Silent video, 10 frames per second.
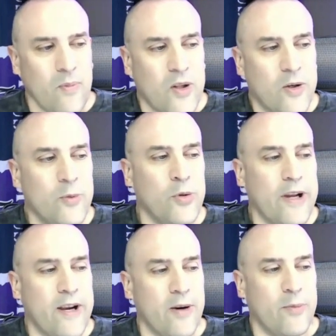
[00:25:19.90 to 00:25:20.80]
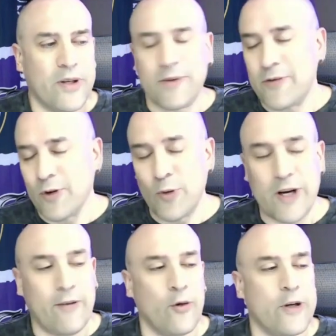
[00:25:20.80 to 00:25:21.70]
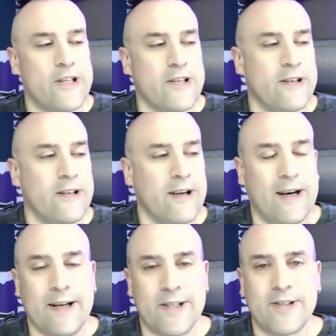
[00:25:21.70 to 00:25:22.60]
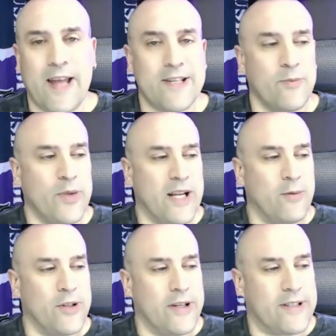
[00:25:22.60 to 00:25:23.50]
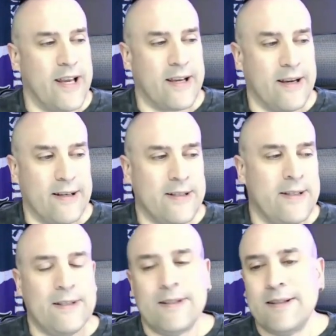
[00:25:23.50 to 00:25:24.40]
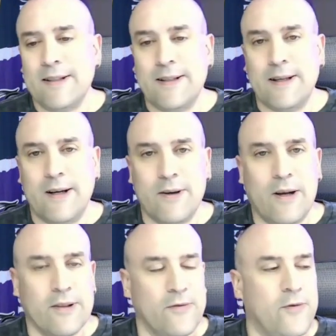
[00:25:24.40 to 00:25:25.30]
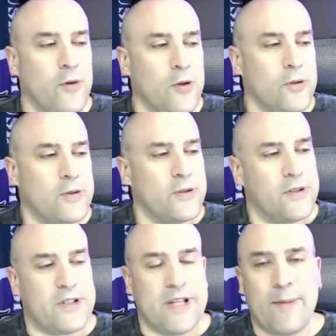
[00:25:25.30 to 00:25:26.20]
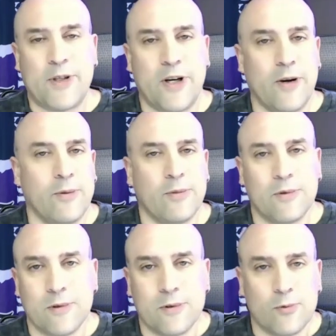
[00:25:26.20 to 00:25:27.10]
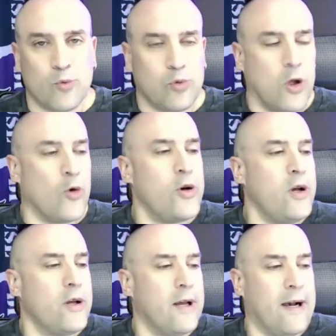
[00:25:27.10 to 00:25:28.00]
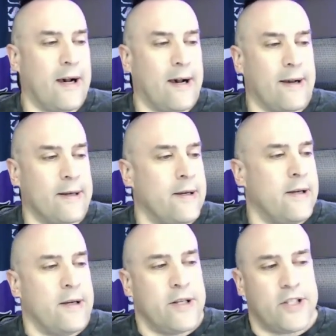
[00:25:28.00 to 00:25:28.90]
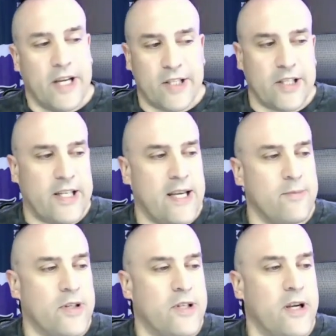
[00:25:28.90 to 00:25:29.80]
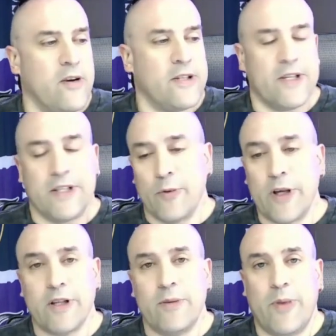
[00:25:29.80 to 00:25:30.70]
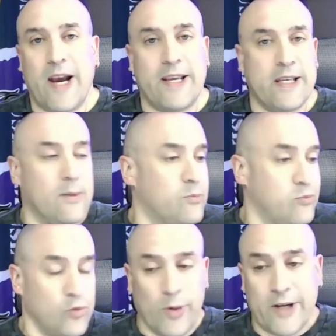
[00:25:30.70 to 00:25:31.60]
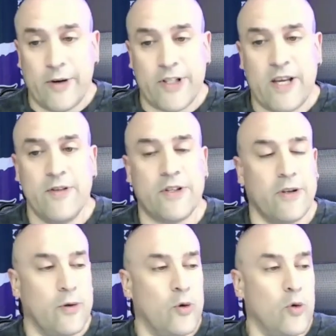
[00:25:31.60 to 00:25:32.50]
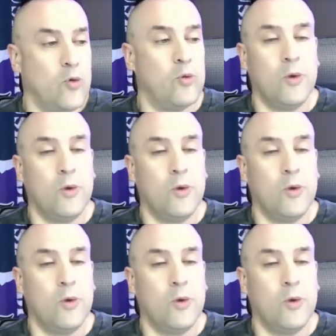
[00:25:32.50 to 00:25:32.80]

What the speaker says: Good player, but for whatever reason, just hasn't been able to take a full snap share load. Changing teams this year. He's in New England, backing up Ramondre Stevenson, who